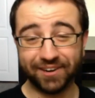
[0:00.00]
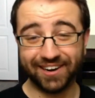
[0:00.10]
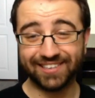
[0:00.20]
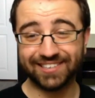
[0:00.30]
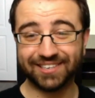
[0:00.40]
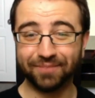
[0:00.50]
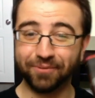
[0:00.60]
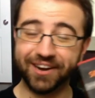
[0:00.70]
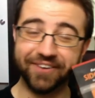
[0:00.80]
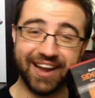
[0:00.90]
but it is still
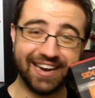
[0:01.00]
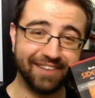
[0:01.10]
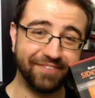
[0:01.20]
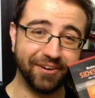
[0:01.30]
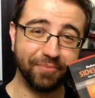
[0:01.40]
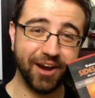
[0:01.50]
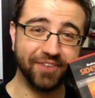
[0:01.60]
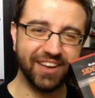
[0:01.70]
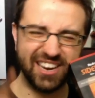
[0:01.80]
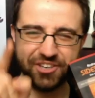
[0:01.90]
pretty great, and I'm very proud
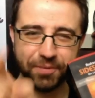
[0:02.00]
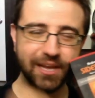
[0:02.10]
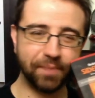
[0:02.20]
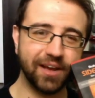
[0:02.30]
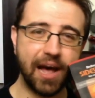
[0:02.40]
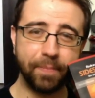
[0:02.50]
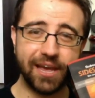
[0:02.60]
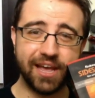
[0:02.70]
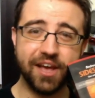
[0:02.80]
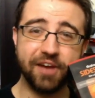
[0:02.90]
of it. And you should pick up a
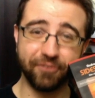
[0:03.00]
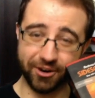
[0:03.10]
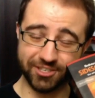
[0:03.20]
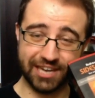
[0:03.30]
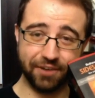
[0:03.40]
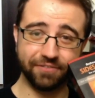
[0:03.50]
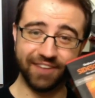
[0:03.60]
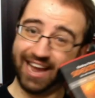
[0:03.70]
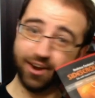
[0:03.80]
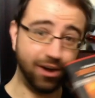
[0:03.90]
copy for yourself
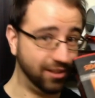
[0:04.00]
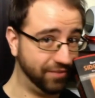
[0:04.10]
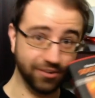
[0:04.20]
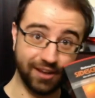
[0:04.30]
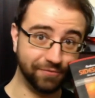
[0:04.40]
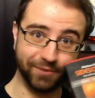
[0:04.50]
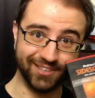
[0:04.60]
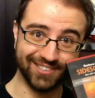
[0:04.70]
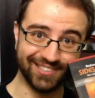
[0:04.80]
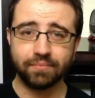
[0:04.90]
and all of your loved
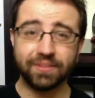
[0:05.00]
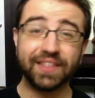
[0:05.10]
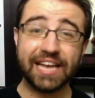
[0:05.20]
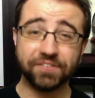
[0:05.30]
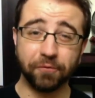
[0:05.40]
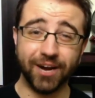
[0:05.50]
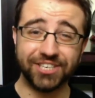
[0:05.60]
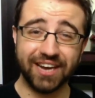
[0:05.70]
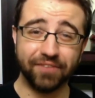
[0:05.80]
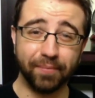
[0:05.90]
ones. Thanks for
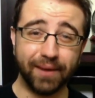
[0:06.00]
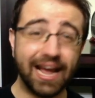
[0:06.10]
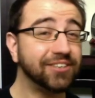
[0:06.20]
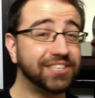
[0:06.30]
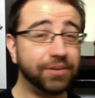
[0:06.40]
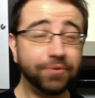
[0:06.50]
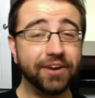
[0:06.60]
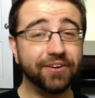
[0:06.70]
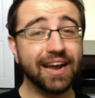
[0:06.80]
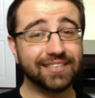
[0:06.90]
watching, everybody. I'll see you
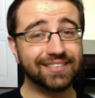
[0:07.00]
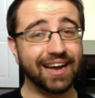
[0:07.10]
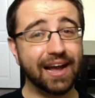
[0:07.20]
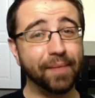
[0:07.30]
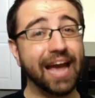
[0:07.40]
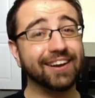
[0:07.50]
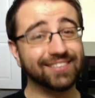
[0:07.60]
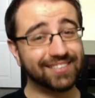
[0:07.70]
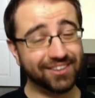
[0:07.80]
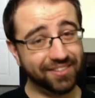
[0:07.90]
here next time, and
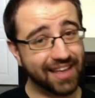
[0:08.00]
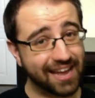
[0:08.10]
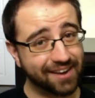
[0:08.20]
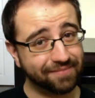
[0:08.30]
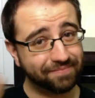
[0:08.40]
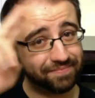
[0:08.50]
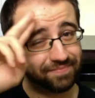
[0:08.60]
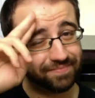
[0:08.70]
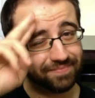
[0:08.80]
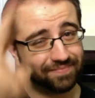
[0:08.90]
until then,
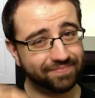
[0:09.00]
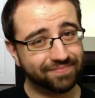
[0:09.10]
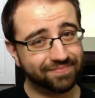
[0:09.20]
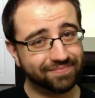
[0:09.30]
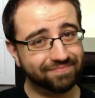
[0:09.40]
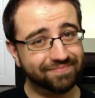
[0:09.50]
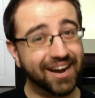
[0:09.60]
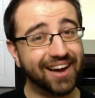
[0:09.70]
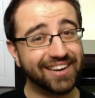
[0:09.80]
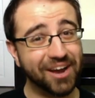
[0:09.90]

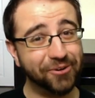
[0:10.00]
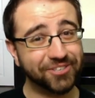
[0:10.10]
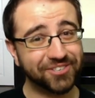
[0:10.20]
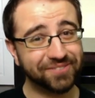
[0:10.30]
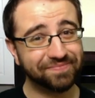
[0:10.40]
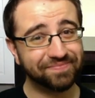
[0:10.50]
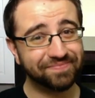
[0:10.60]
adios.